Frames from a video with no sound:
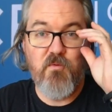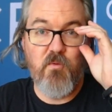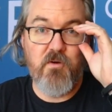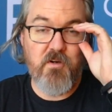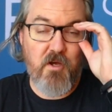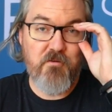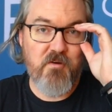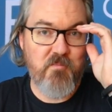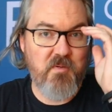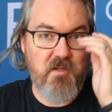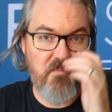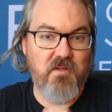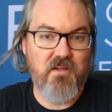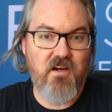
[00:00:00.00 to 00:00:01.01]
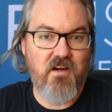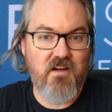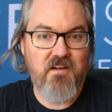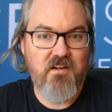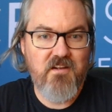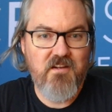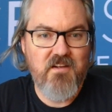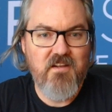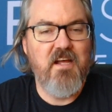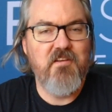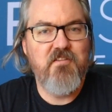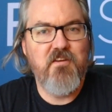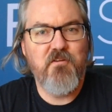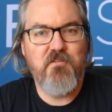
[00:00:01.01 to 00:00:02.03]
100 ppi,
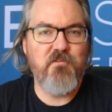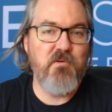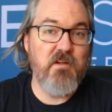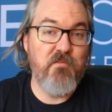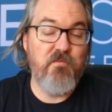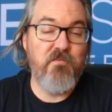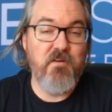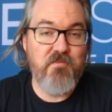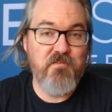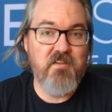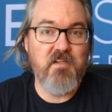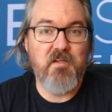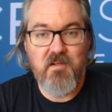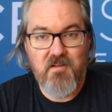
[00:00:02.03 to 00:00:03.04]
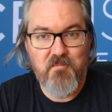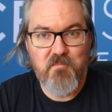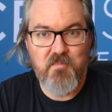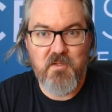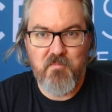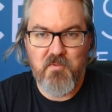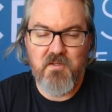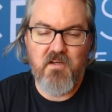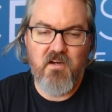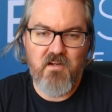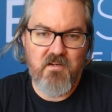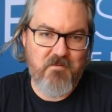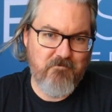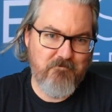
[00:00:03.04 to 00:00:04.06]
and Tier 3, 50
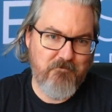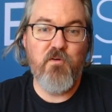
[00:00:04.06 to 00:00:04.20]
ppi.